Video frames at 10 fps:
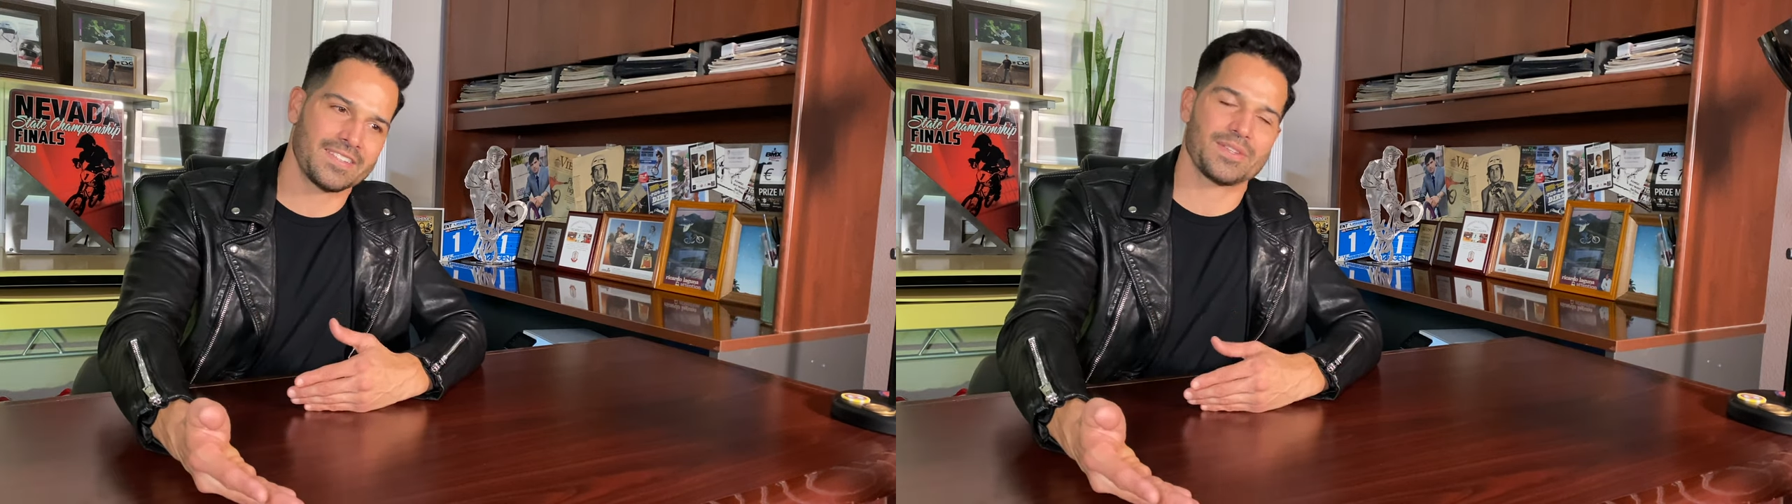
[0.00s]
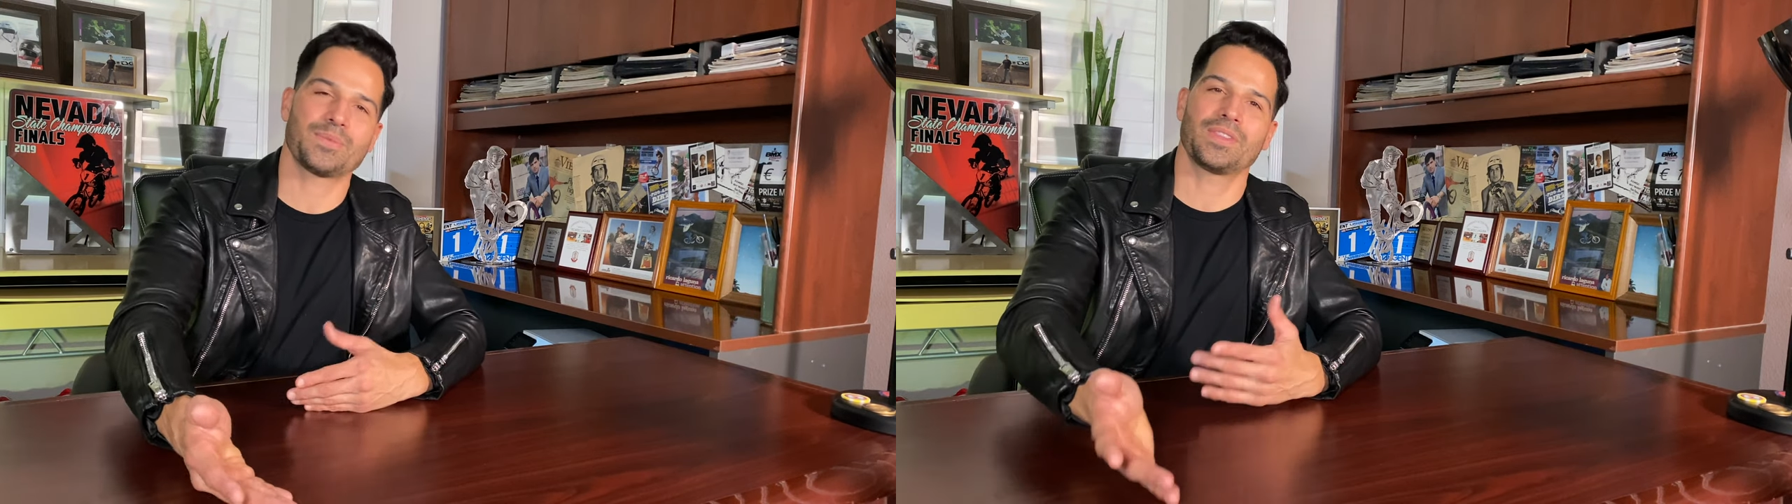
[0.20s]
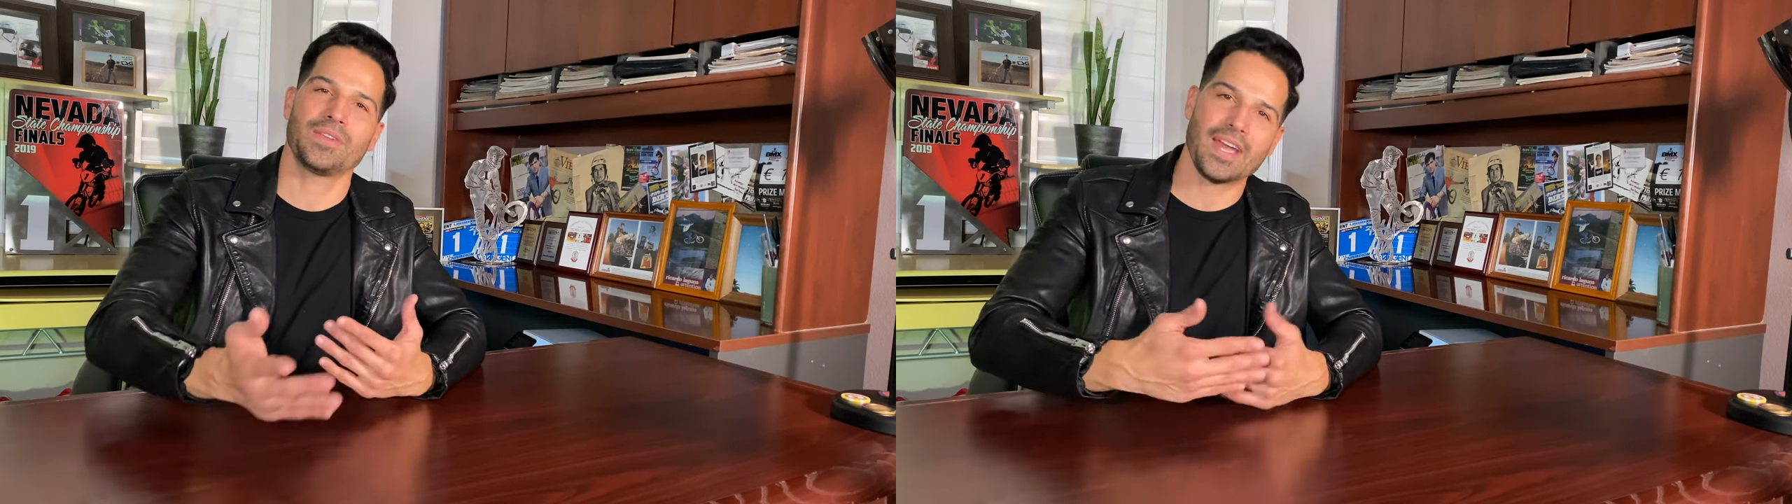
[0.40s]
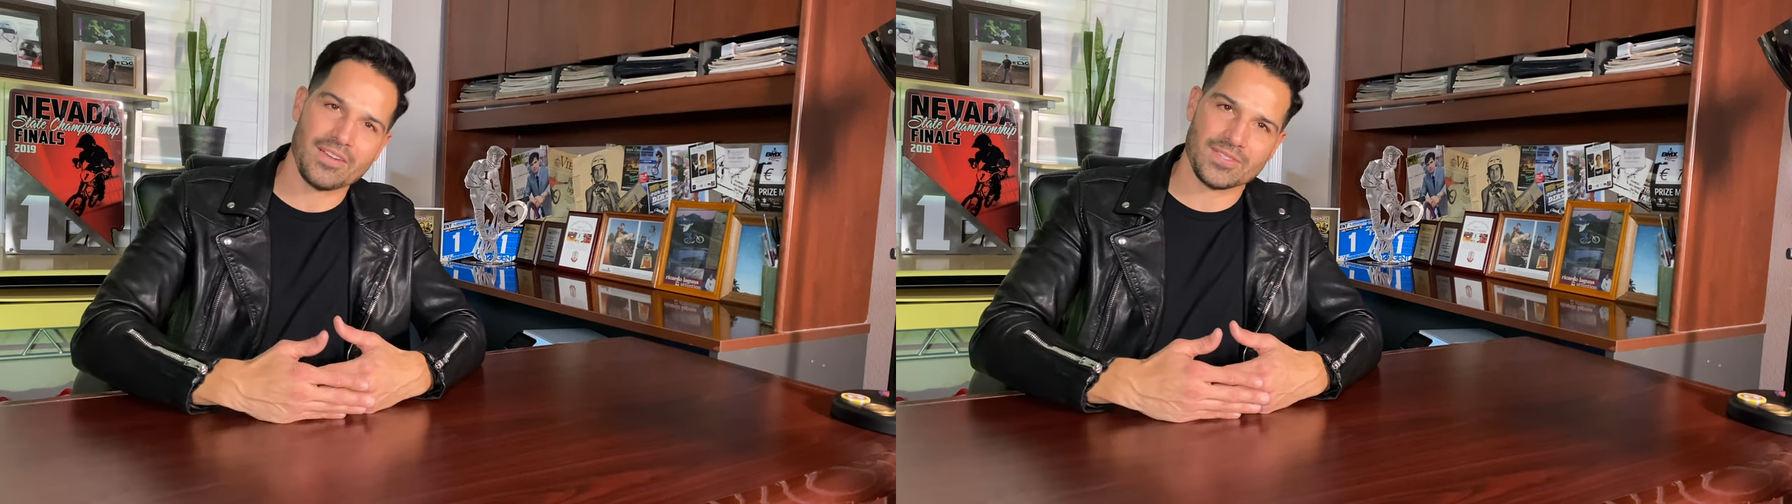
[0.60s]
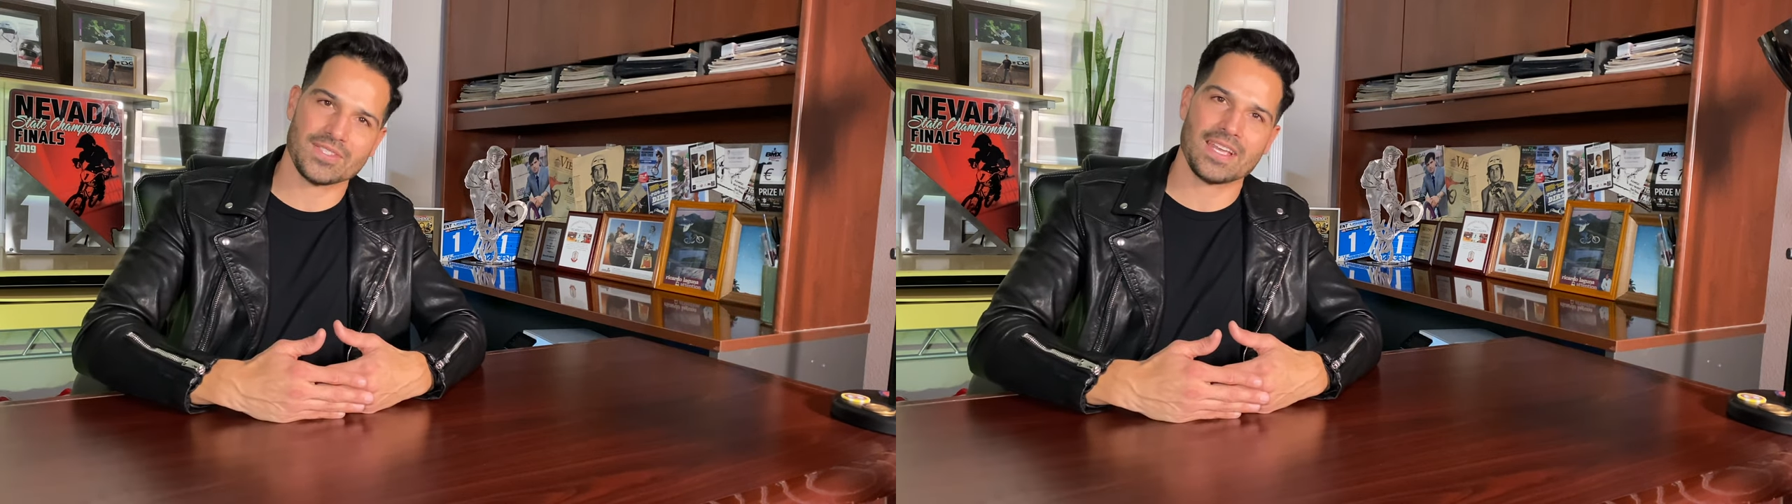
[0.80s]
so when new
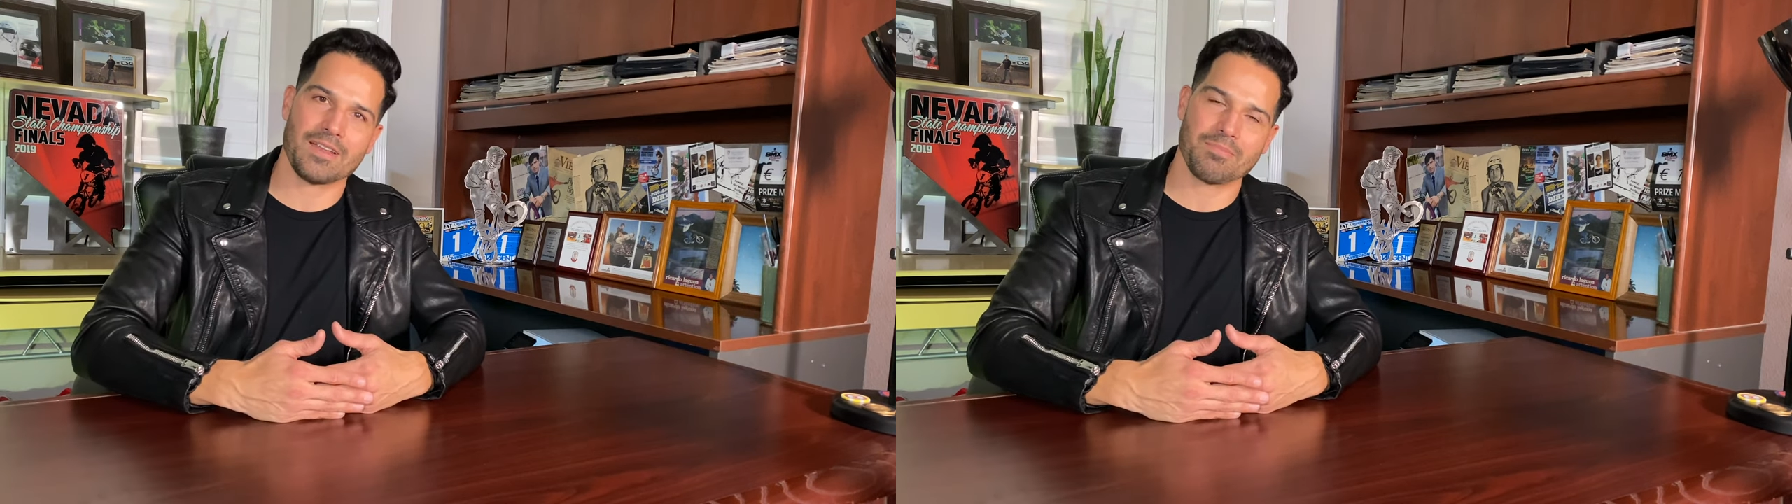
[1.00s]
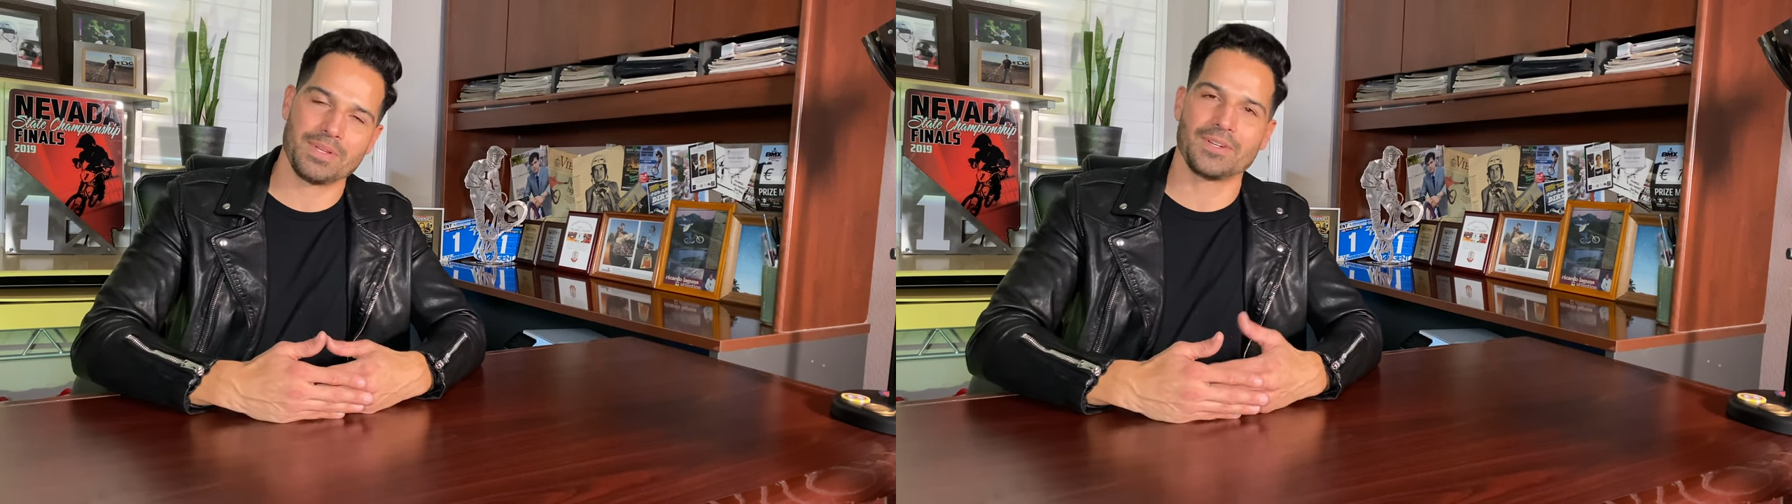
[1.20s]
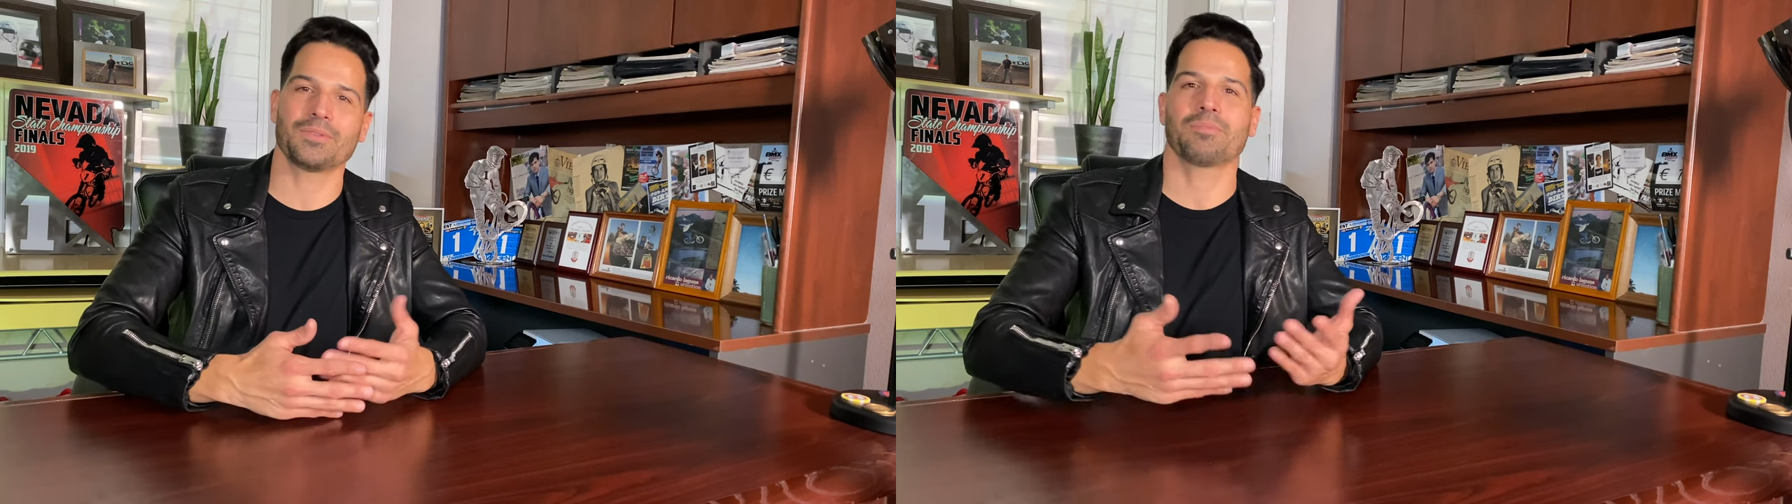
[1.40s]
houses got built,